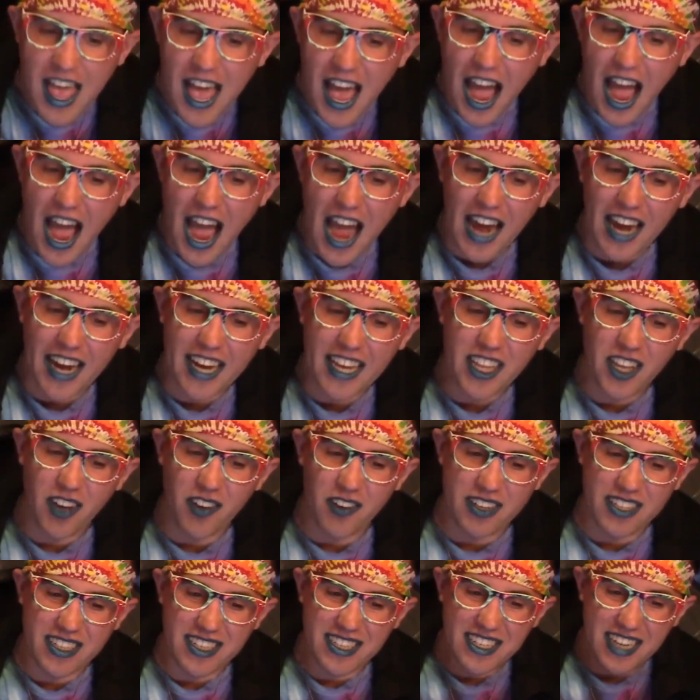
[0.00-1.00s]
I know,
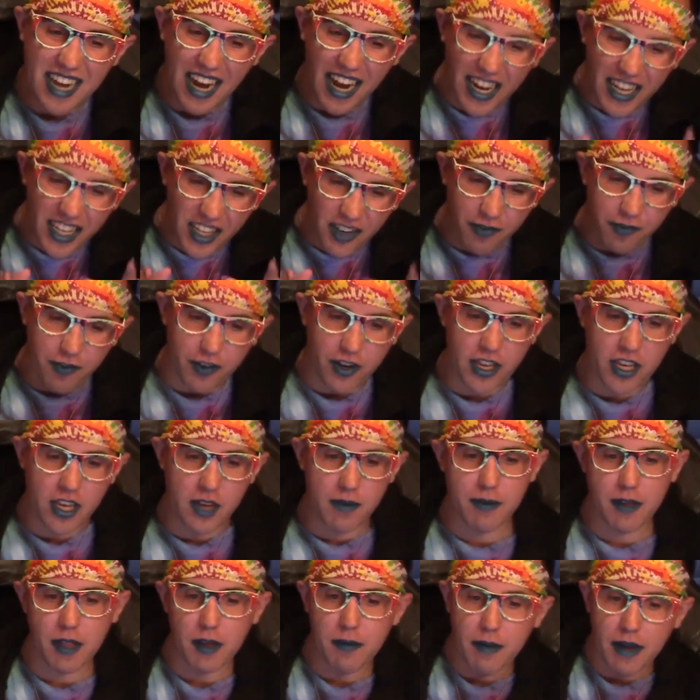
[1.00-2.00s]
it's kind of freaky,
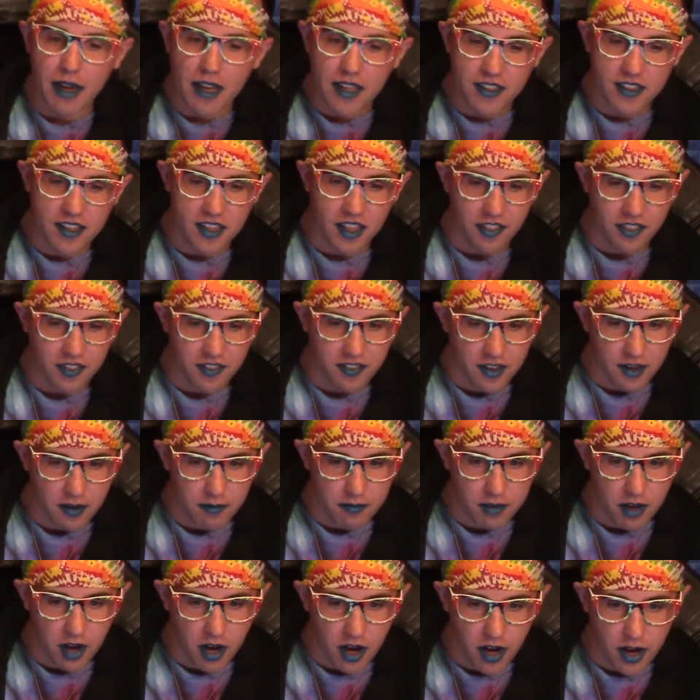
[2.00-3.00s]
but amazing at the
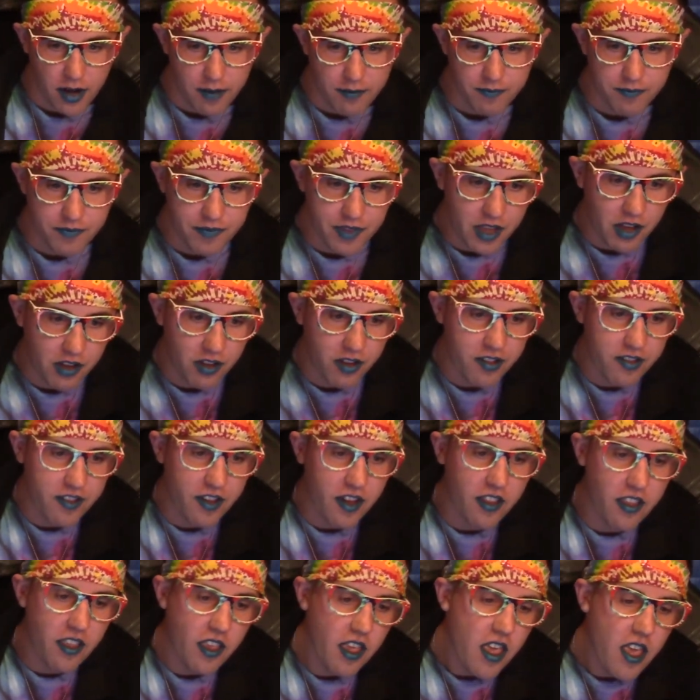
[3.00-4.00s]
same time, Helen
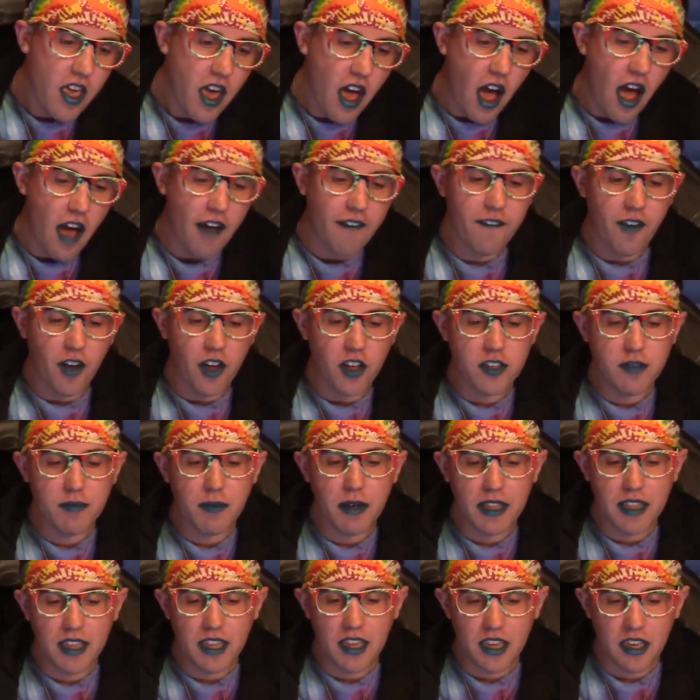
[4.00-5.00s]
said. I fall to
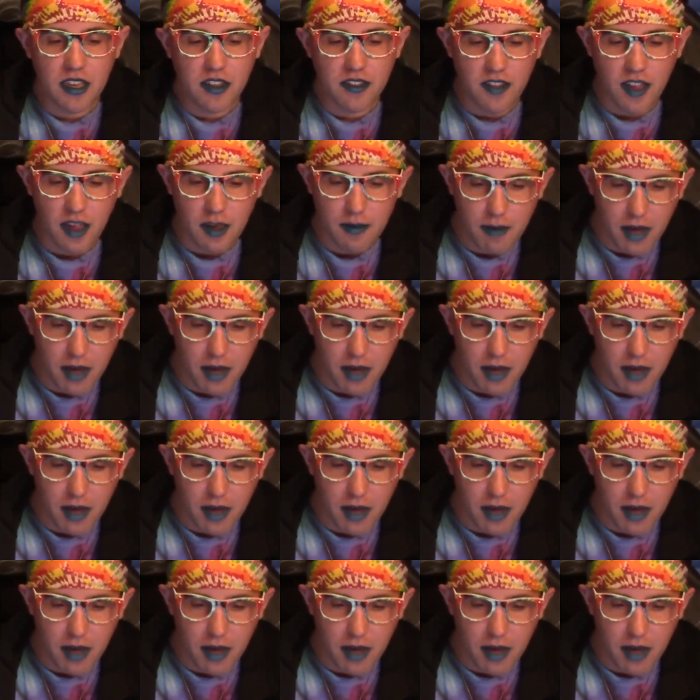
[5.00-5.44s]
my knees and my